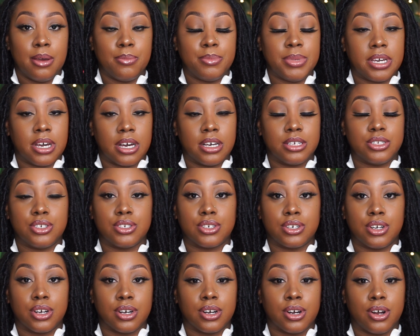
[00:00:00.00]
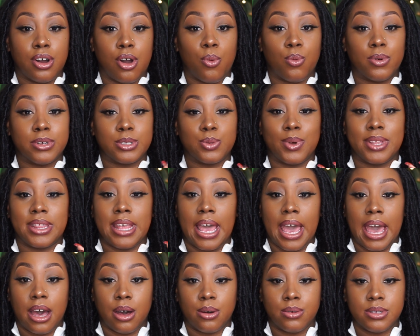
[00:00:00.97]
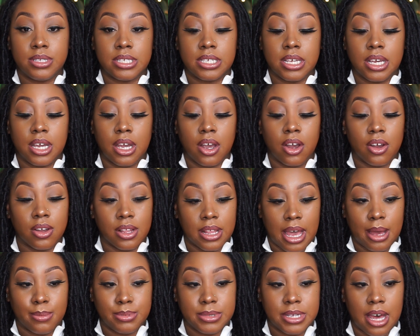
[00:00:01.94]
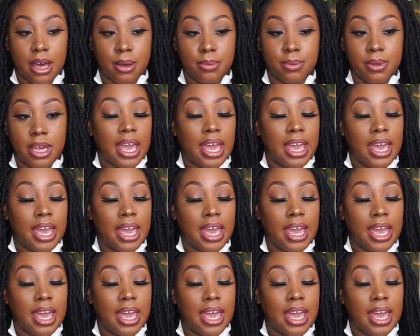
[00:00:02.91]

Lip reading: because your girl was without her laptop.